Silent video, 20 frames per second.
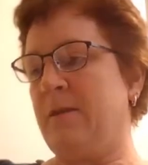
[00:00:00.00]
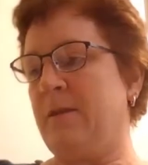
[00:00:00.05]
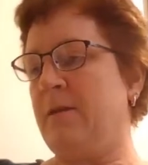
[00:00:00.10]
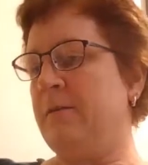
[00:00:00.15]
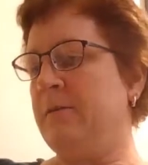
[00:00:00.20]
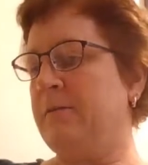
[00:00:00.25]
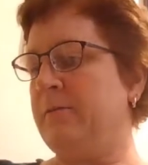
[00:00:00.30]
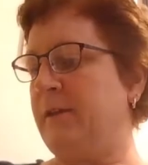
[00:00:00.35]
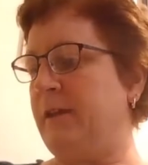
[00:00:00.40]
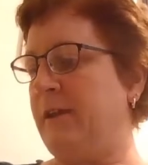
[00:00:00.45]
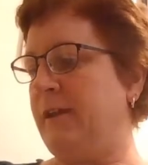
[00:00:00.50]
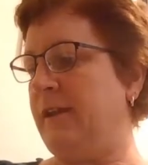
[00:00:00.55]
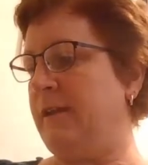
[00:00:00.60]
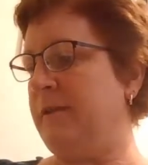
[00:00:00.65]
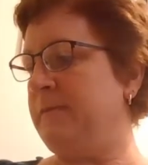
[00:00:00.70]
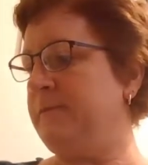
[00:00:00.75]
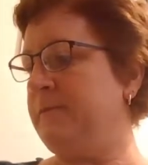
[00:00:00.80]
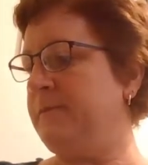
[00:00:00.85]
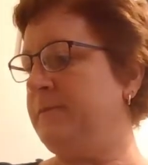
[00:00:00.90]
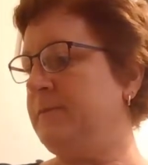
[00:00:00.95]

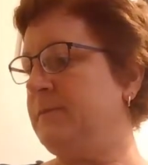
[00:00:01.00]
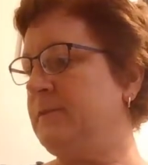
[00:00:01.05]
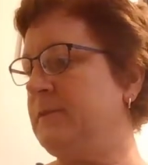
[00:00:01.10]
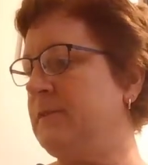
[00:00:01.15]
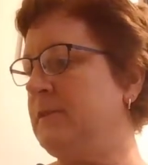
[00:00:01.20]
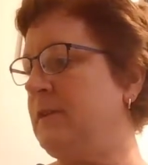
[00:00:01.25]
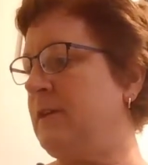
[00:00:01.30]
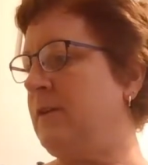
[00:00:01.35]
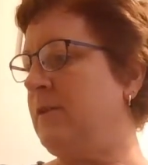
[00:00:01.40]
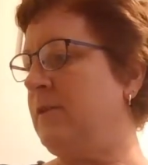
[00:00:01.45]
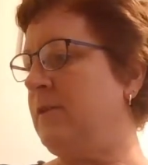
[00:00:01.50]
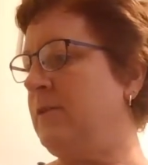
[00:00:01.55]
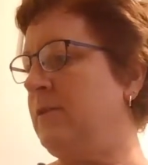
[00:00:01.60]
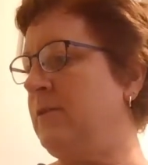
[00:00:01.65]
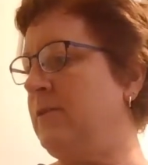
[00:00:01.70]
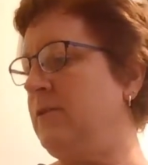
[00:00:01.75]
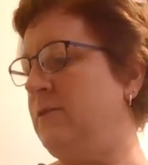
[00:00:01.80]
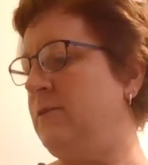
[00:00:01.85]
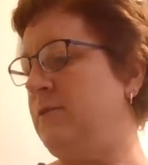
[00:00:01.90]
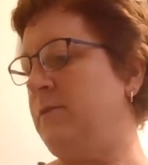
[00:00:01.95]
Alrighty, so
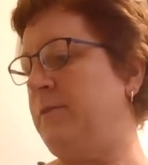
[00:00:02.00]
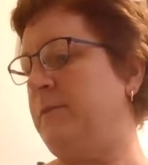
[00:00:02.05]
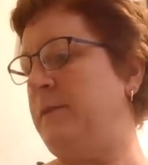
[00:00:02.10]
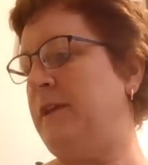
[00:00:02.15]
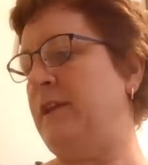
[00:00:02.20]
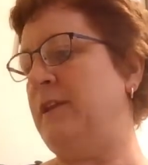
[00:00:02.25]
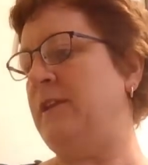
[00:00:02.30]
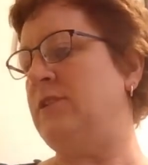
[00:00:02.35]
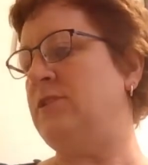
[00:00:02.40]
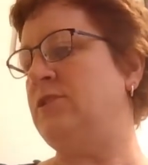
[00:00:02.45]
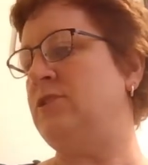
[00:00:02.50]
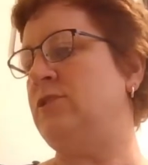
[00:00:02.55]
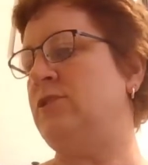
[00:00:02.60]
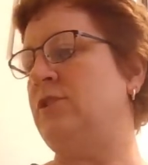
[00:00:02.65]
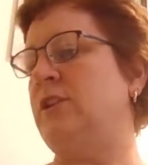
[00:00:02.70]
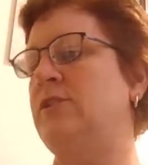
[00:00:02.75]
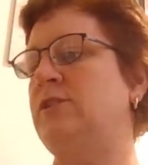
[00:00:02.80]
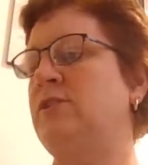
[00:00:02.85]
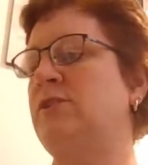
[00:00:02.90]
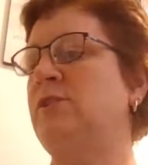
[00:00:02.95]
go to page
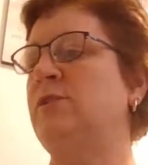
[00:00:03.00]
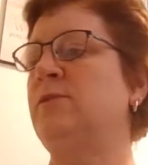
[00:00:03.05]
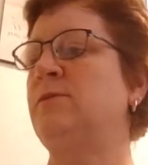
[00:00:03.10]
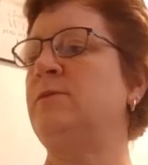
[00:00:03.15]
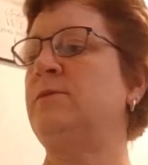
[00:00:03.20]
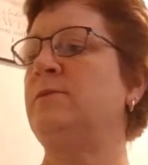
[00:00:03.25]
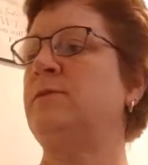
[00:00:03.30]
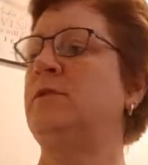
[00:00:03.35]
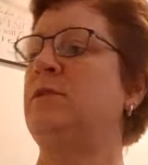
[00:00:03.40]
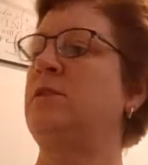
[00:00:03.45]
32.